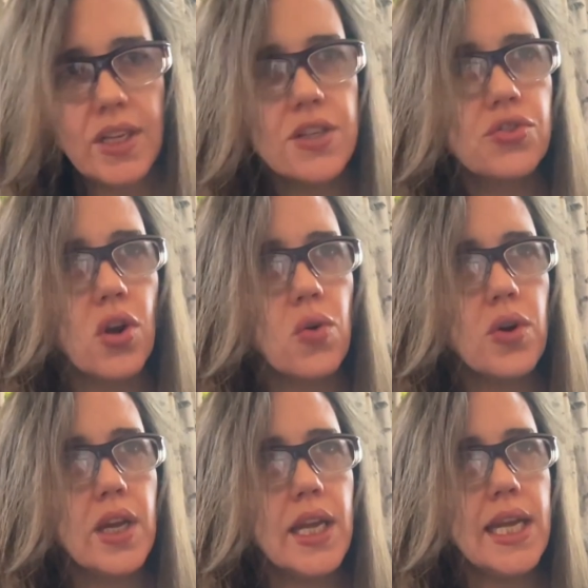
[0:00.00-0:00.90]

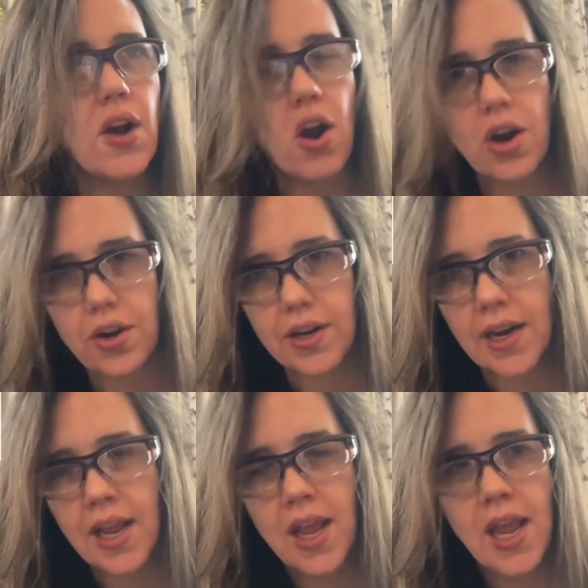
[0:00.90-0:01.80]
So in art,
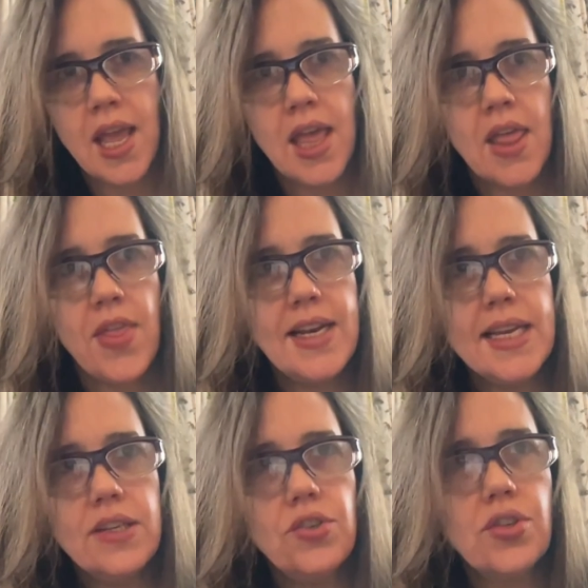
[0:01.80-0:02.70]
they
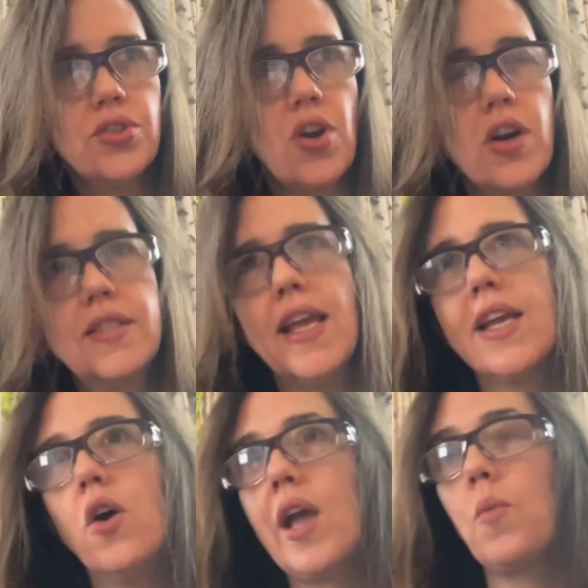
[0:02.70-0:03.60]
didn't just start
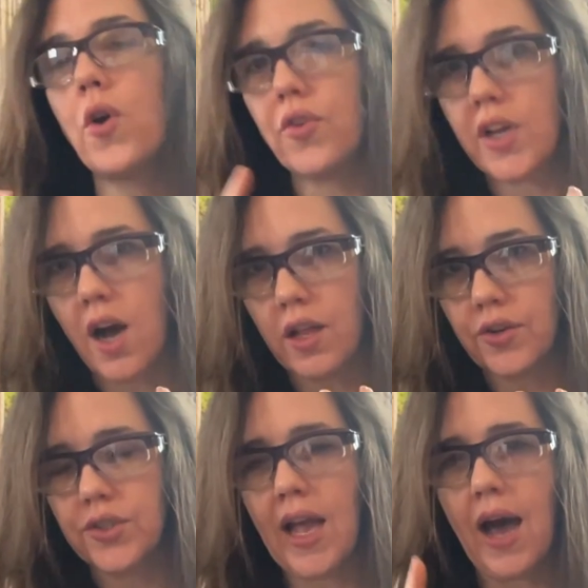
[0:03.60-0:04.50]
saying, okay, what are the
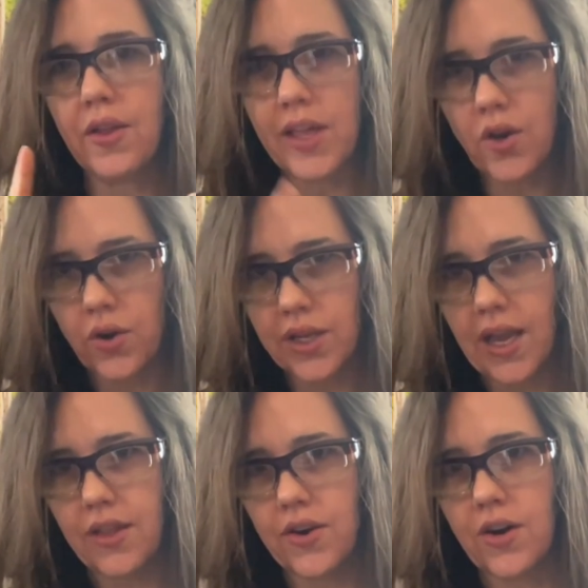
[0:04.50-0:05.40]
colors? How do they go
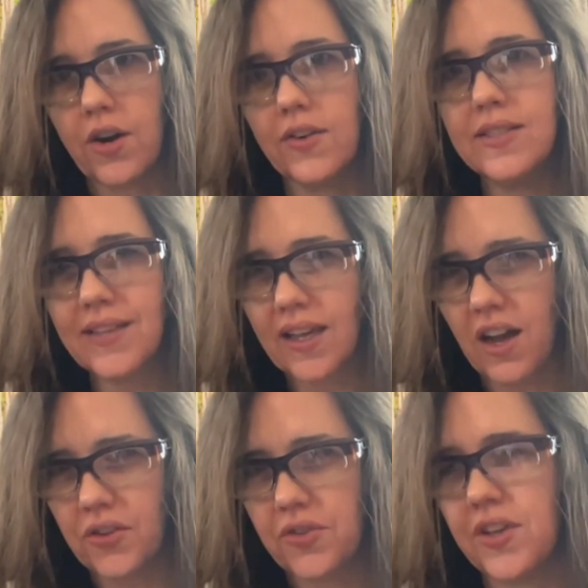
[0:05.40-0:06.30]
together? This is like
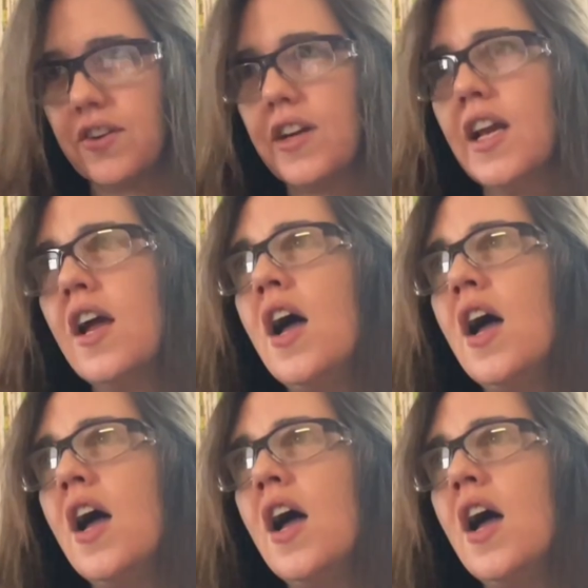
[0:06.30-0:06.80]
color theory.